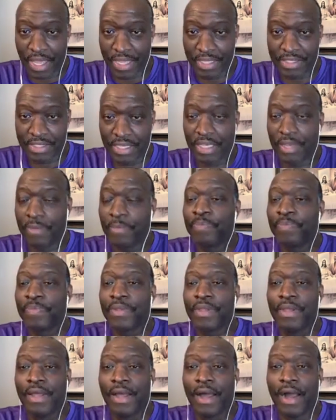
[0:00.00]
Hey, see,
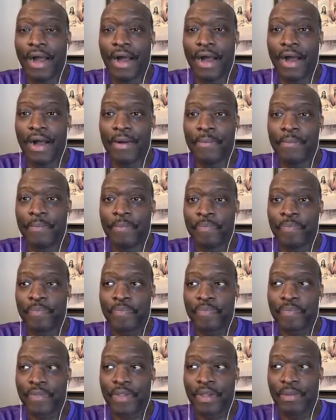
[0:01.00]

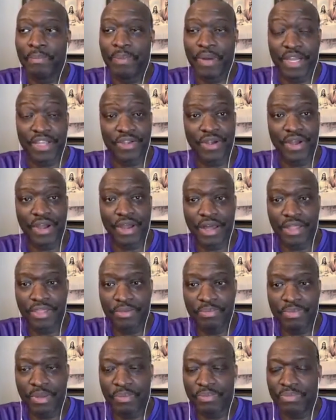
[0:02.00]
but
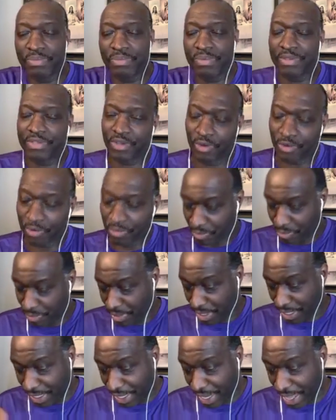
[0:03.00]
so
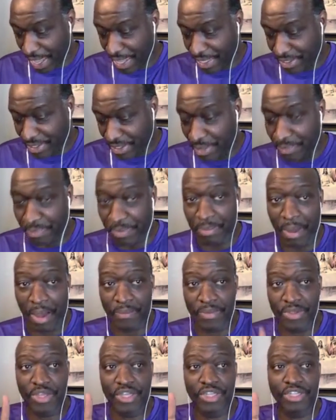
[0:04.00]
the last tip
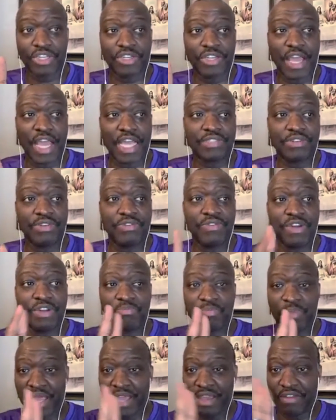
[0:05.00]
about when you get your tax
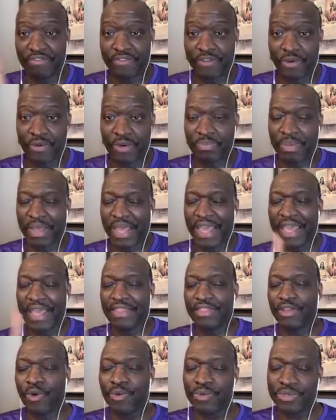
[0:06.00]
refund, pay it forward,
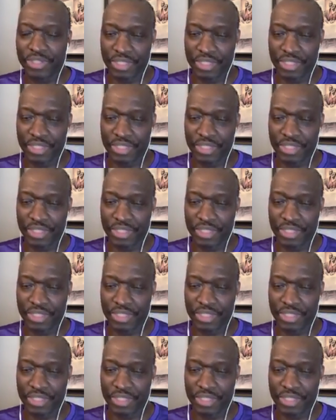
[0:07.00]
pay those